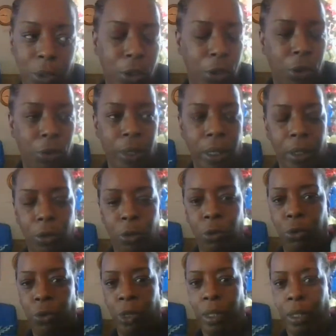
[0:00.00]
what you're drinking,
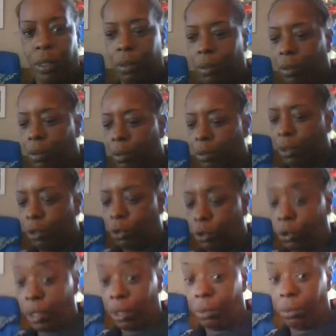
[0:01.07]
who drinking it, you
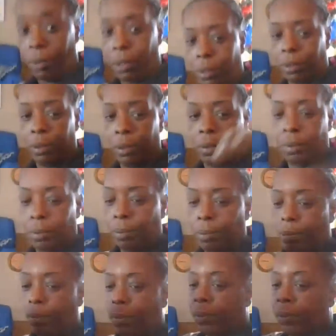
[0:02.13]
drinking it with.
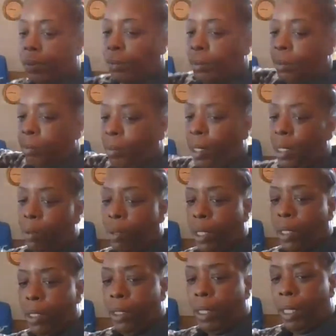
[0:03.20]
But anyway,
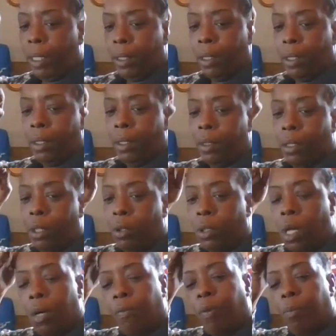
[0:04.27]
good day and
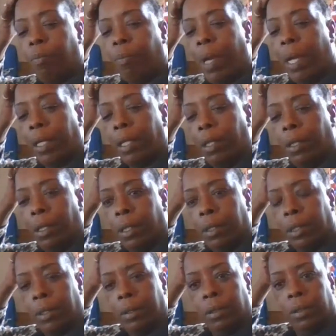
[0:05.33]
up from the
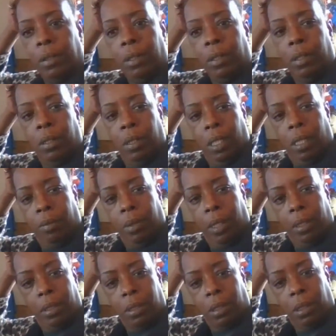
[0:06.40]
backyard and
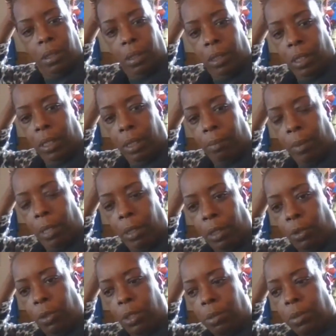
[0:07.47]
everything is good, honey.
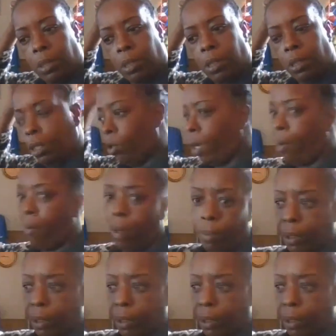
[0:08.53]
Merry Christmas to you. Oh, I,